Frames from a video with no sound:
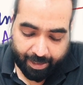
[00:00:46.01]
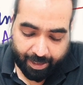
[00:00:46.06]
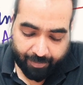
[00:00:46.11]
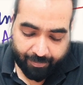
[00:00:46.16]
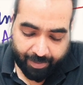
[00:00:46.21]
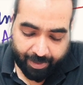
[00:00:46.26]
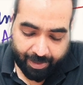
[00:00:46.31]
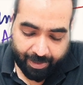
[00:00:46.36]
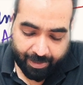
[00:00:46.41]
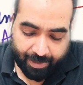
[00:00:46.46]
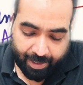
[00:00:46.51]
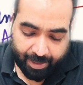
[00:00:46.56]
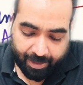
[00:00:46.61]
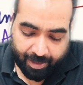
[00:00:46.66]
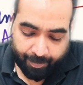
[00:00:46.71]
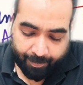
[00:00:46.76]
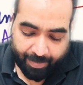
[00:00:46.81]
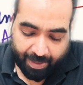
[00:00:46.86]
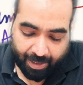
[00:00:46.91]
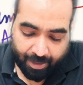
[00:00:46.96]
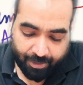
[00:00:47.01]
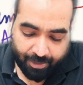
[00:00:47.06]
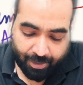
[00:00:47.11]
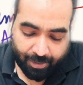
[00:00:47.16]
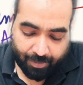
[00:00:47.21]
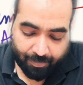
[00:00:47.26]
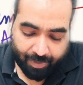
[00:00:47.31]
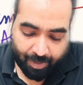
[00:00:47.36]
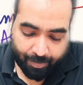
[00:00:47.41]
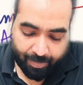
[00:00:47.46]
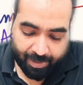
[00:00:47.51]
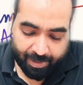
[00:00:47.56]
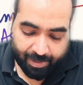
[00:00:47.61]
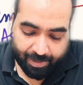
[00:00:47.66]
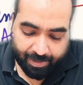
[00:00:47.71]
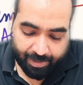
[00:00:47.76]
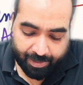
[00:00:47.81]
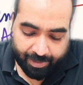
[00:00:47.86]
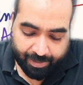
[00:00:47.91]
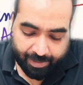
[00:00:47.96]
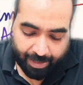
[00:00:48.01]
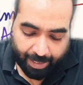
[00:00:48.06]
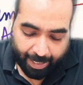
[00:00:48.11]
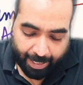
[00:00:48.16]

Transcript: have written that the balance sheet of the business is